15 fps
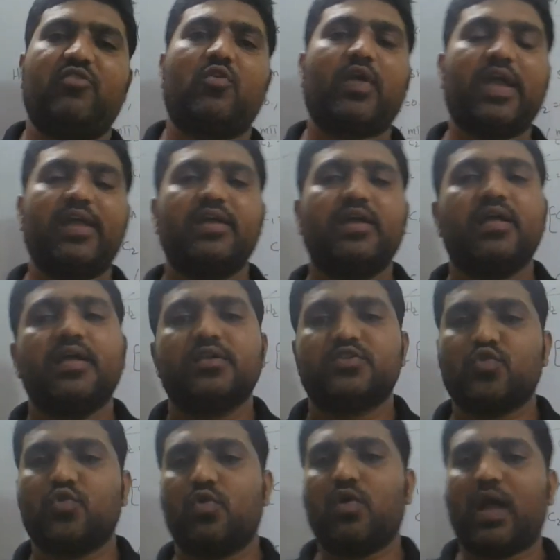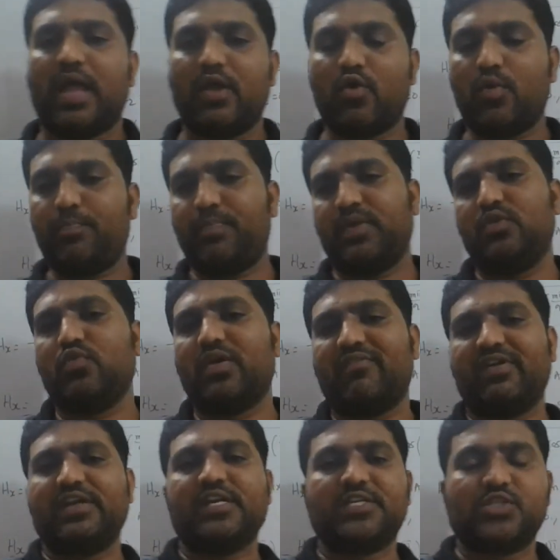Okay, so I hope you have
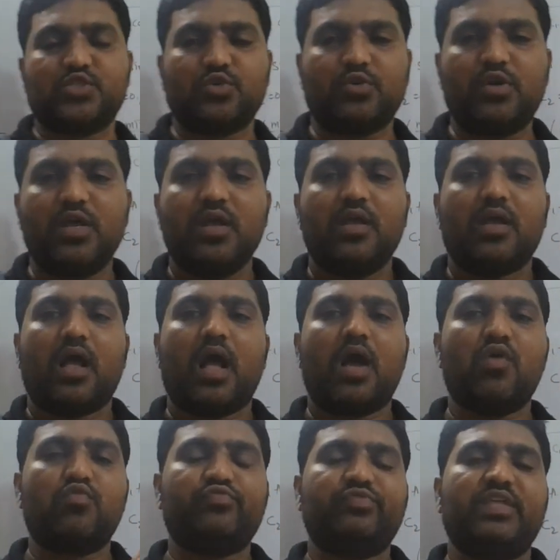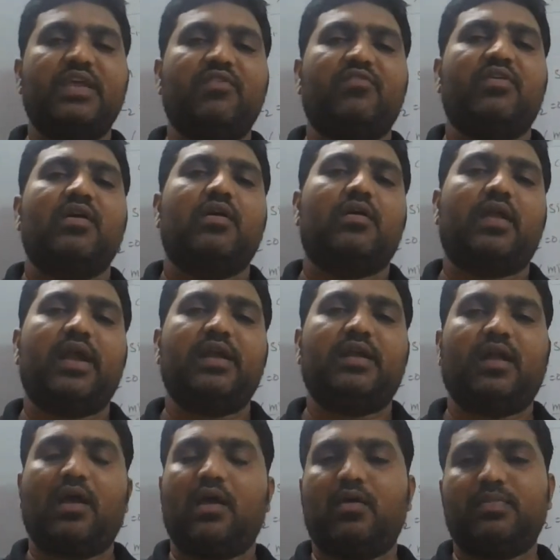understood how the
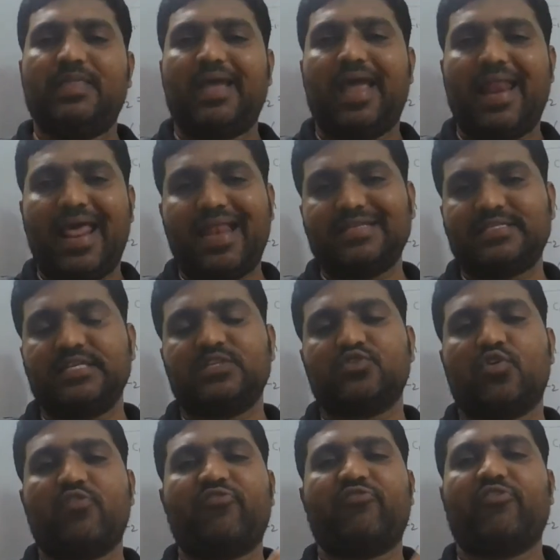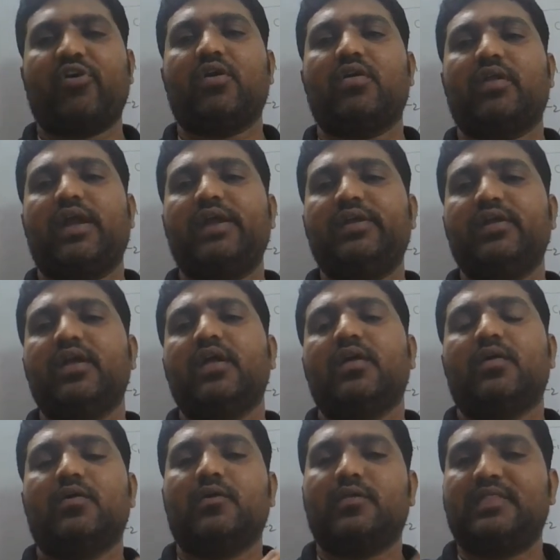the analysis of
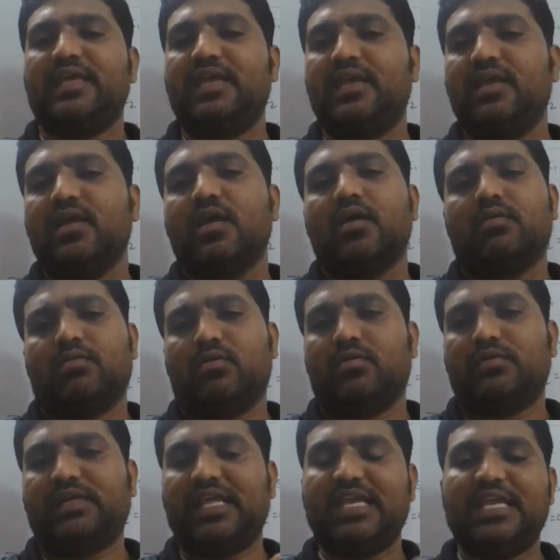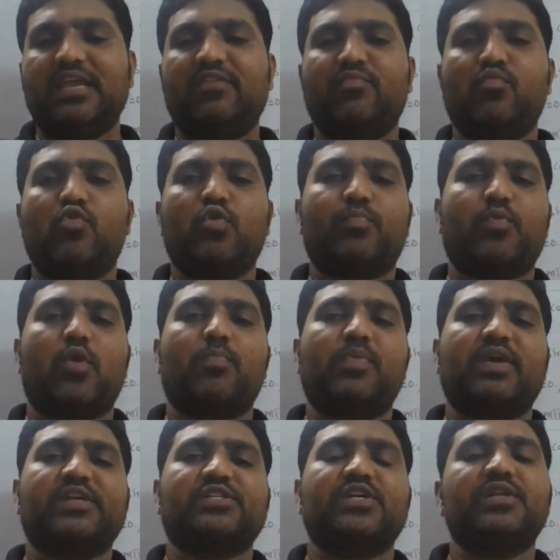the TE mode
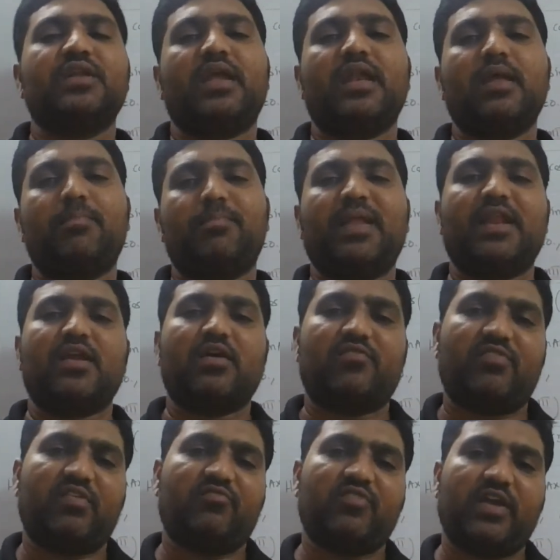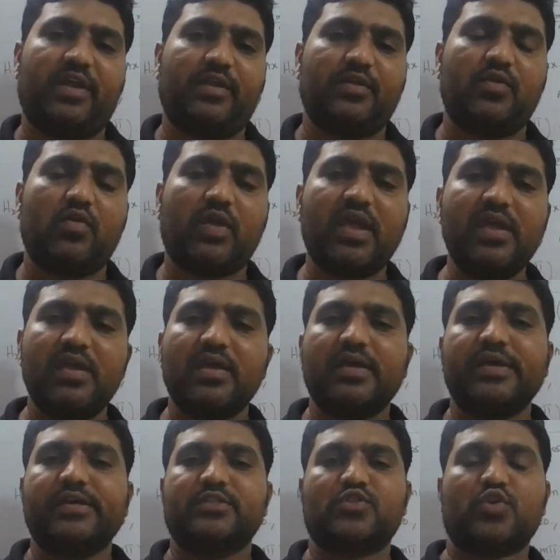propagation in a planar waveguide. Okay,
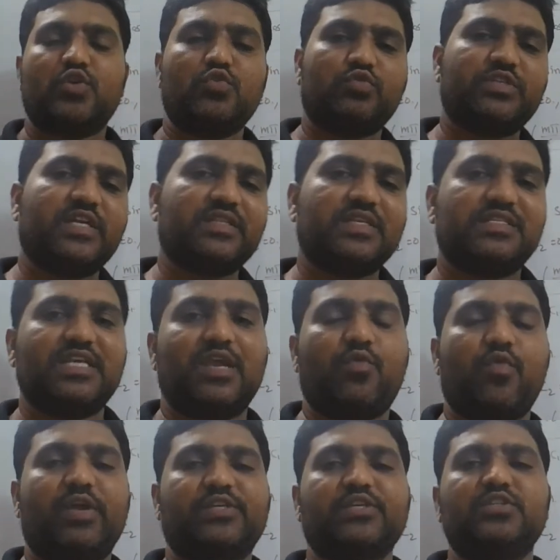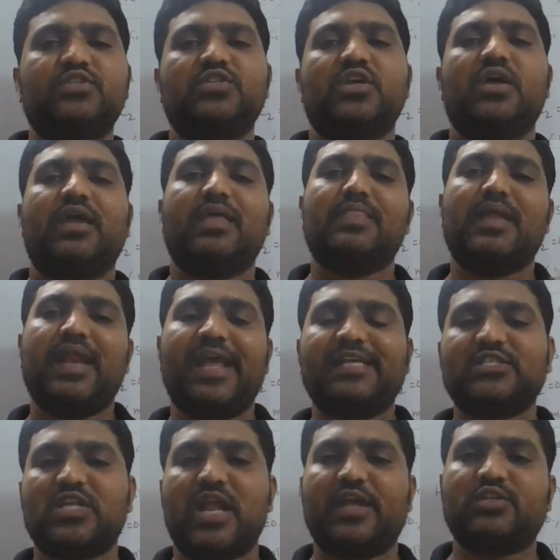so using these equations, in the
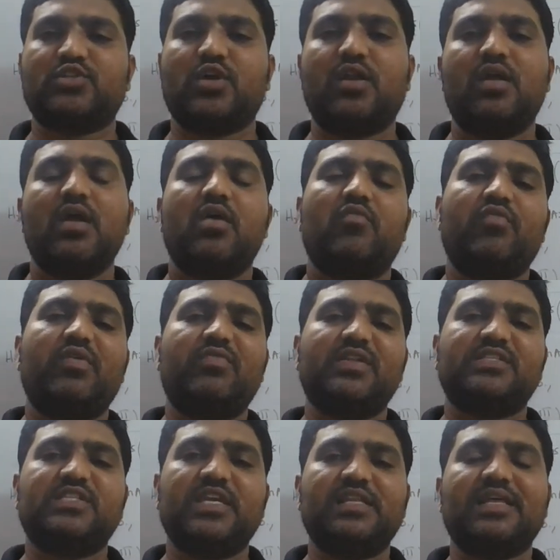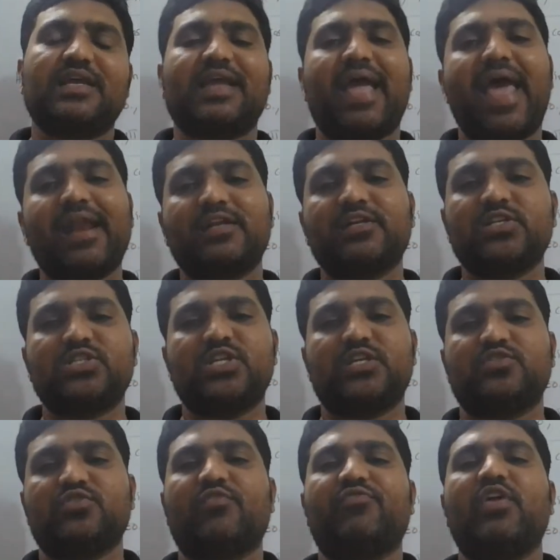next lecture we will see the
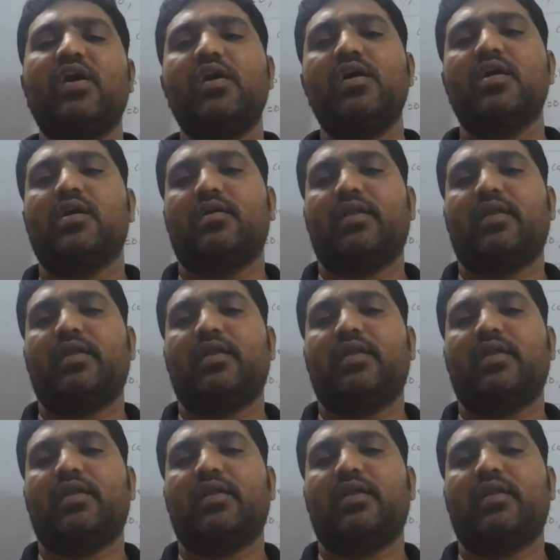characteristics of the